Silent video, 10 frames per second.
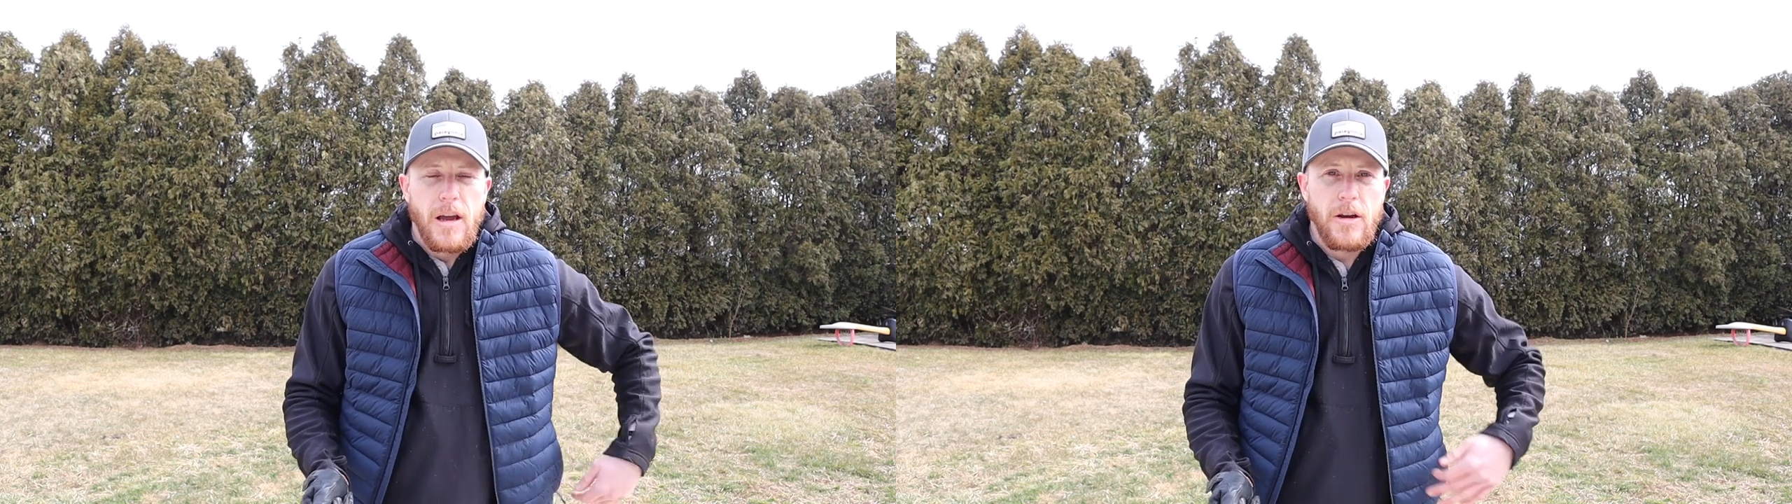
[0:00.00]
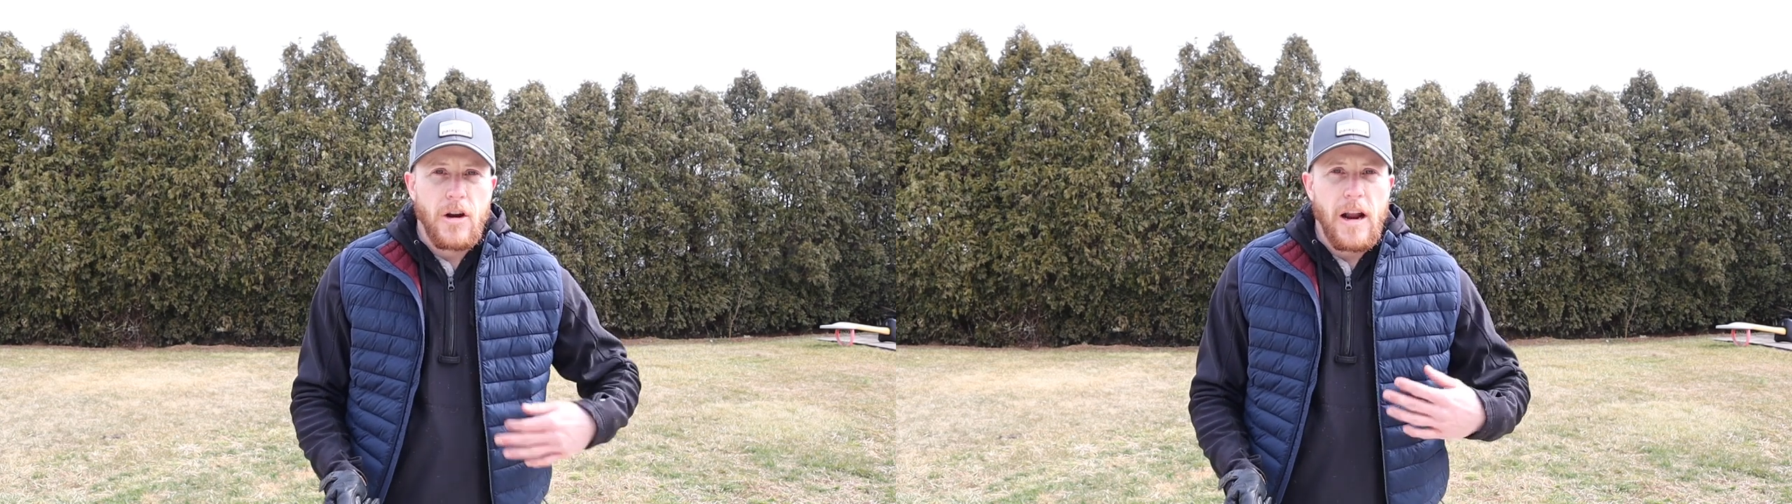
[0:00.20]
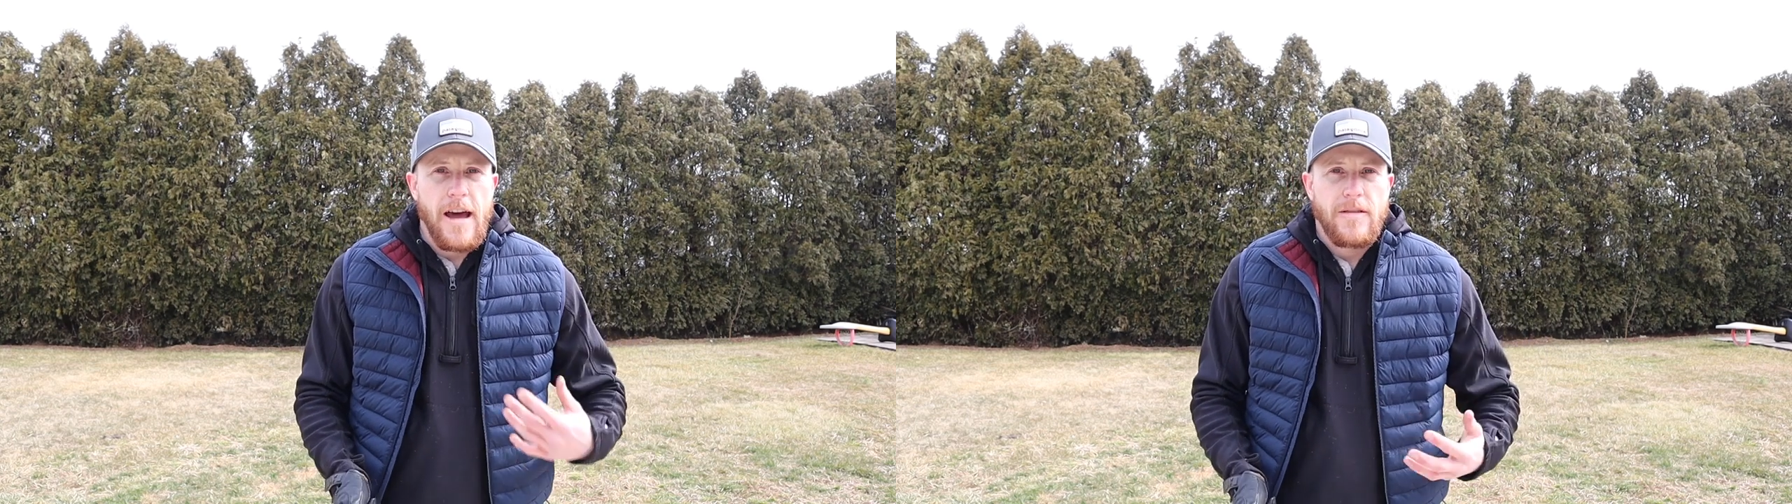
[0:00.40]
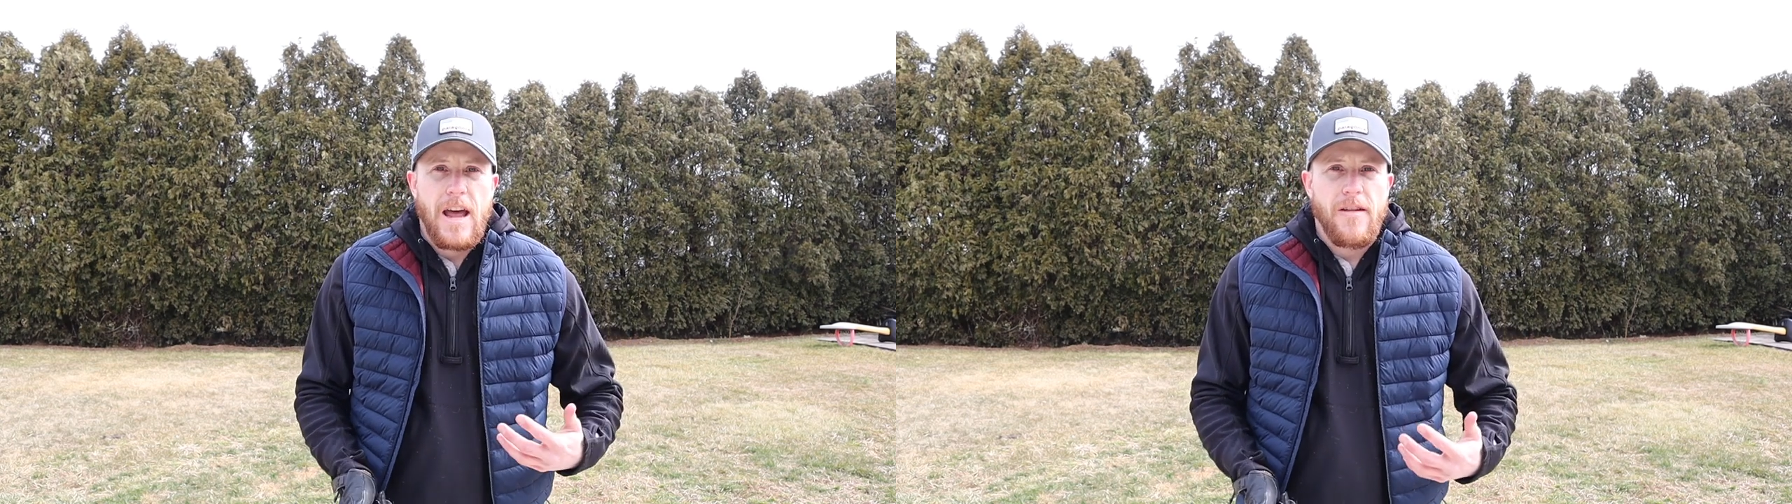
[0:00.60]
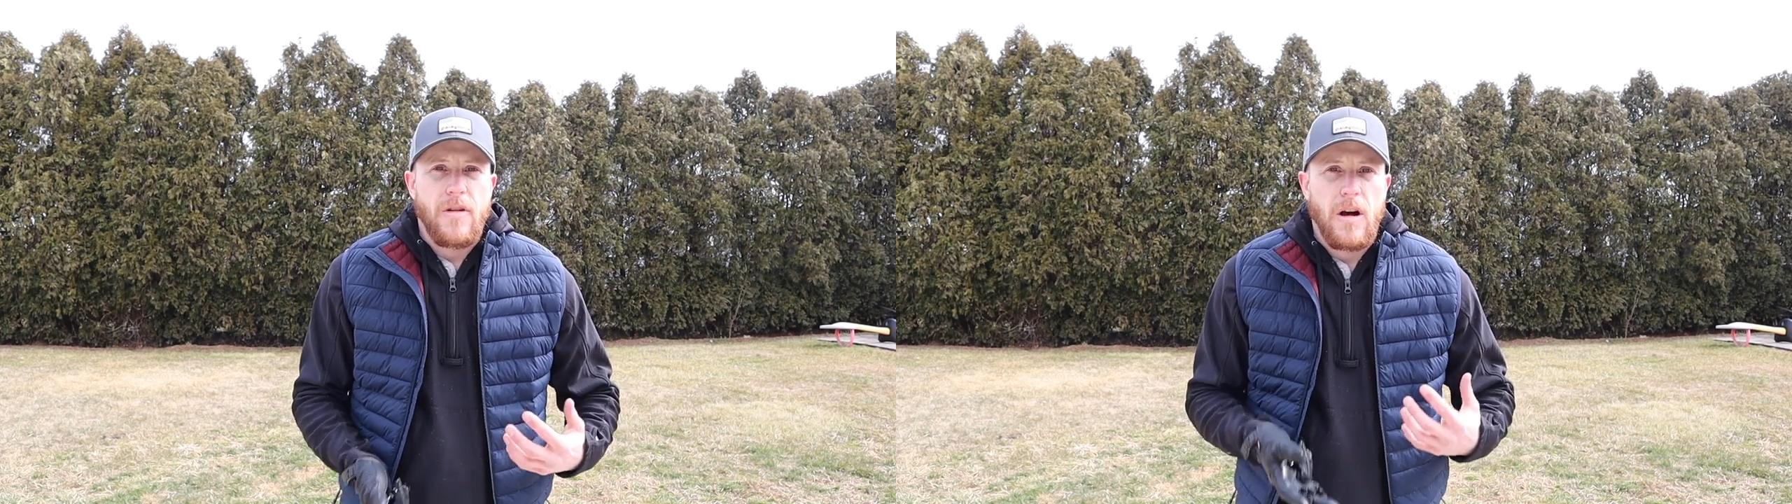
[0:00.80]
And you're going to have to
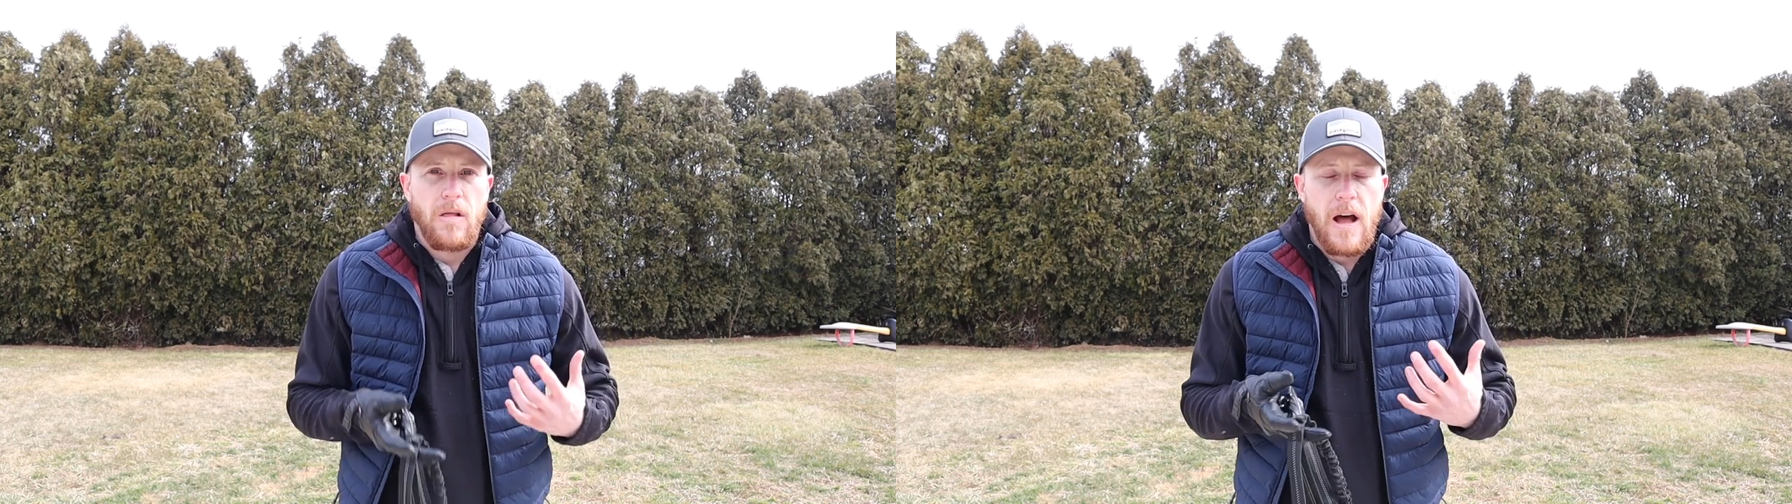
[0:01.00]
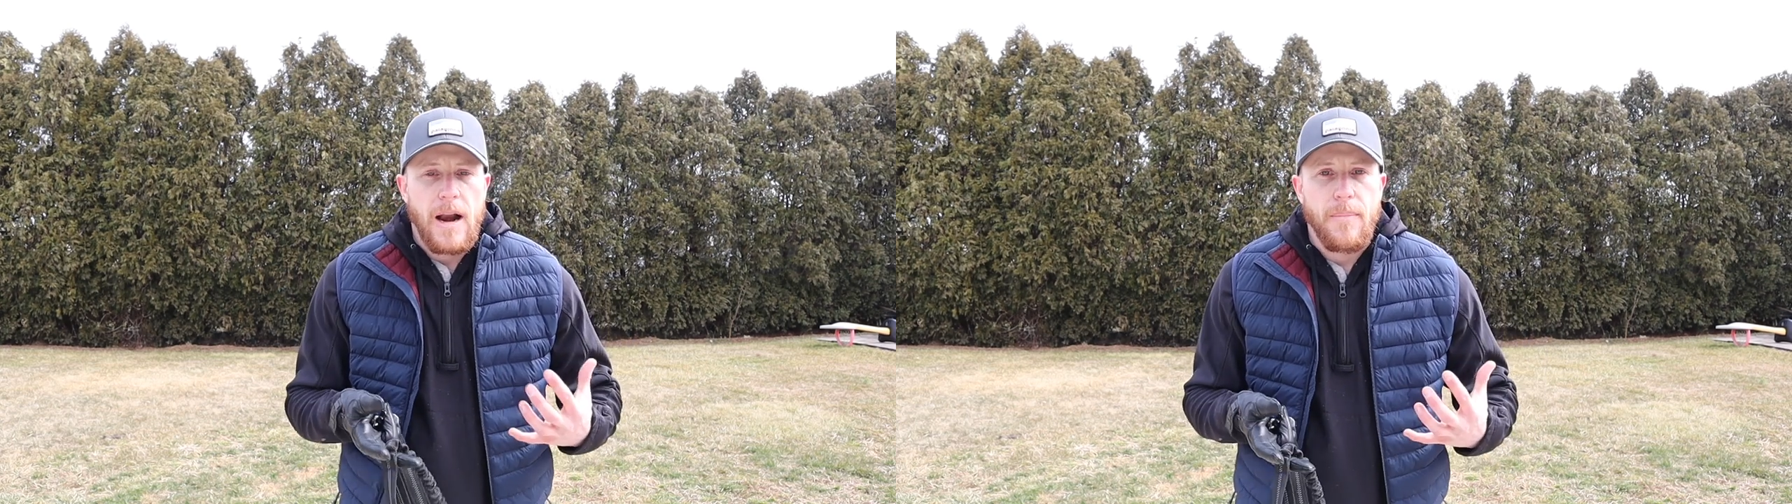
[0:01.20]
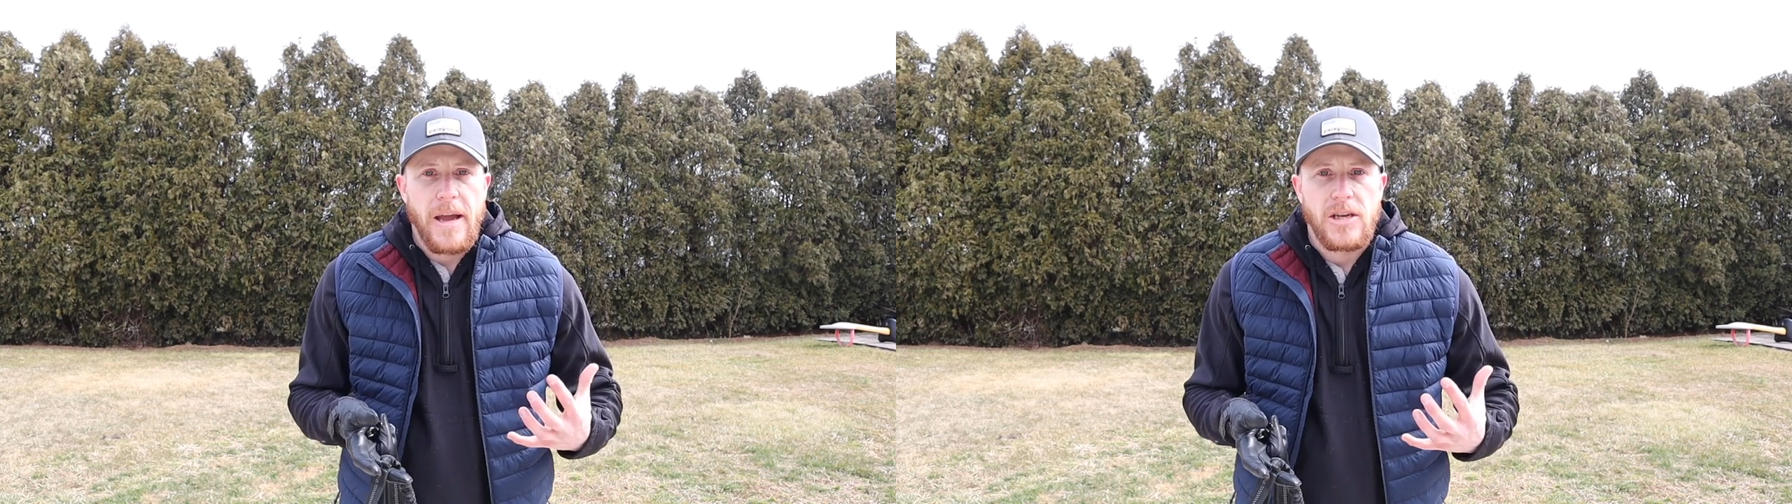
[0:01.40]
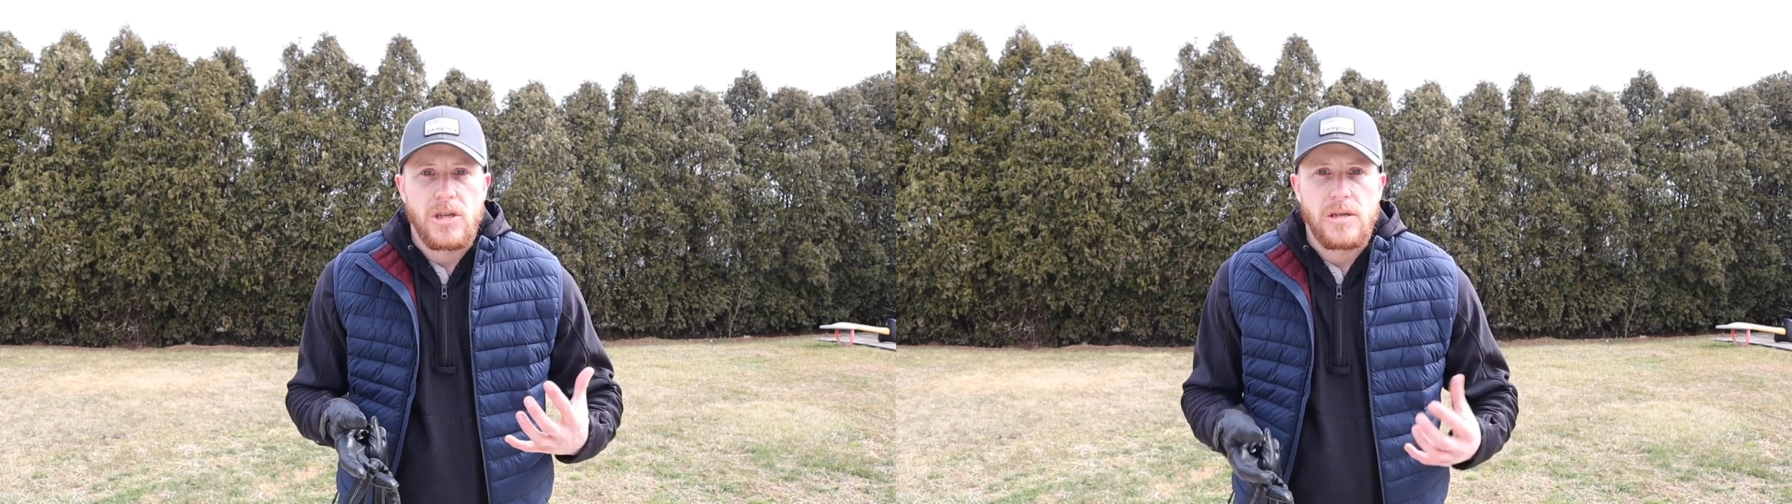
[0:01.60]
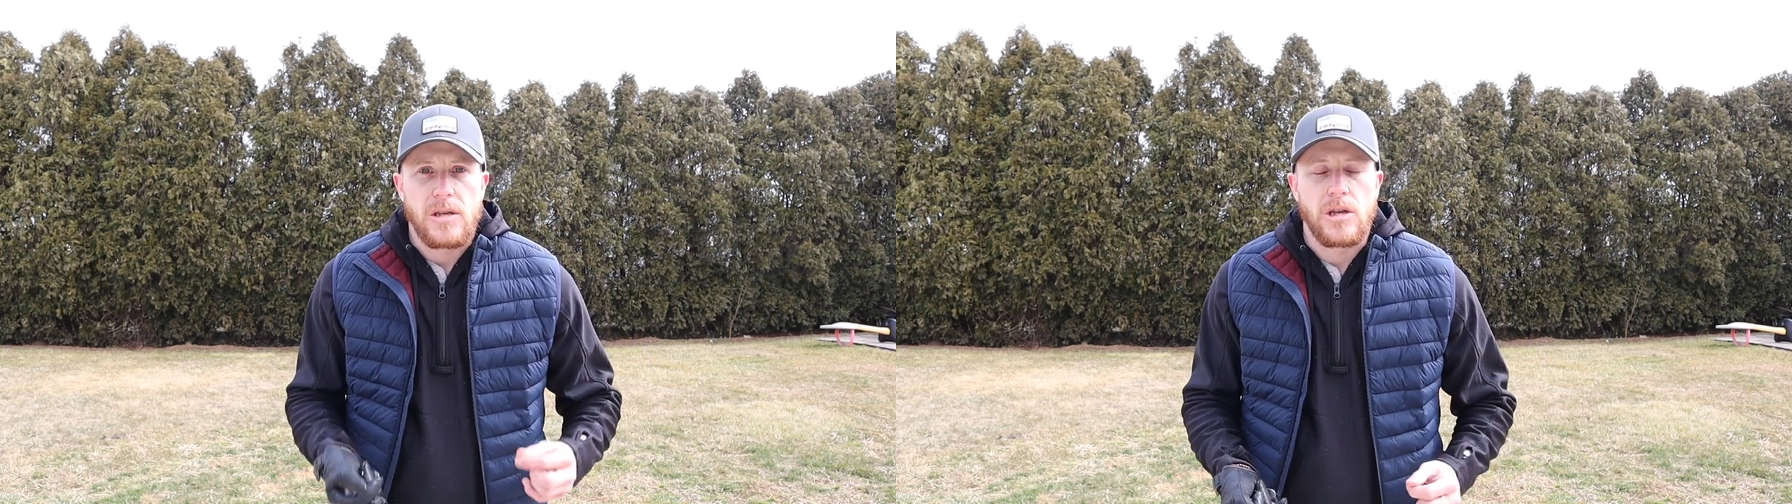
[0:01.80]
have a lot of
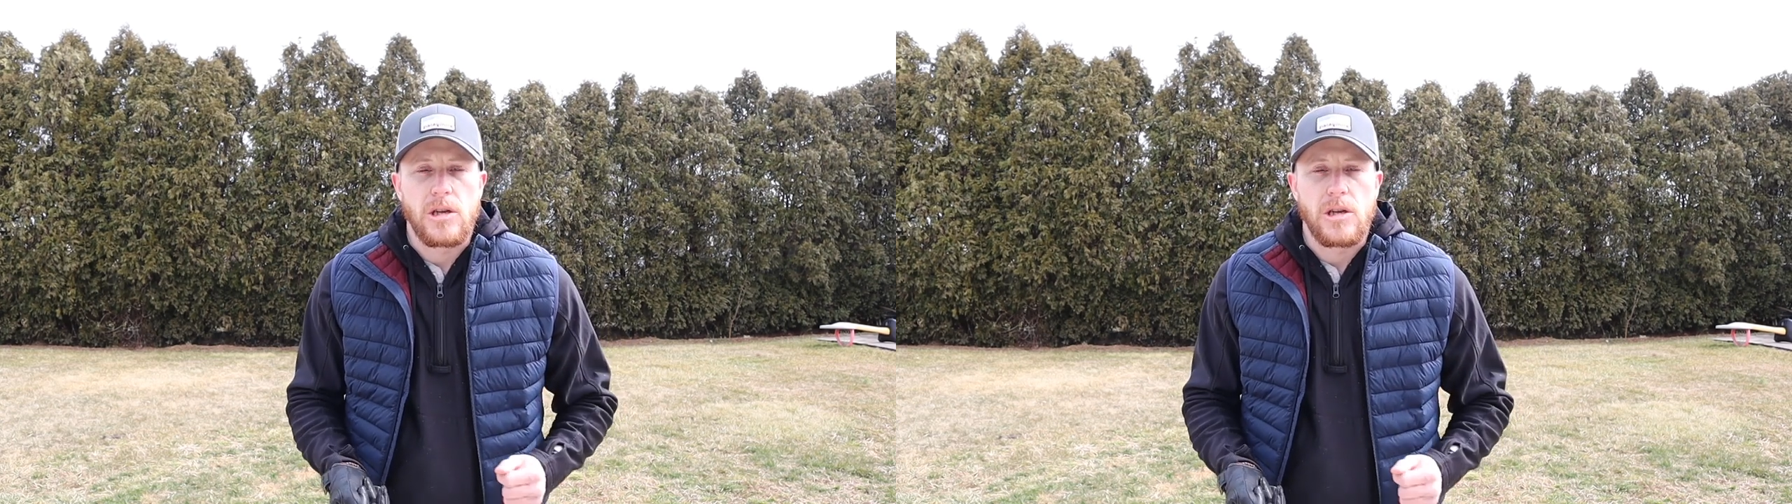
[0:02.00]
patience.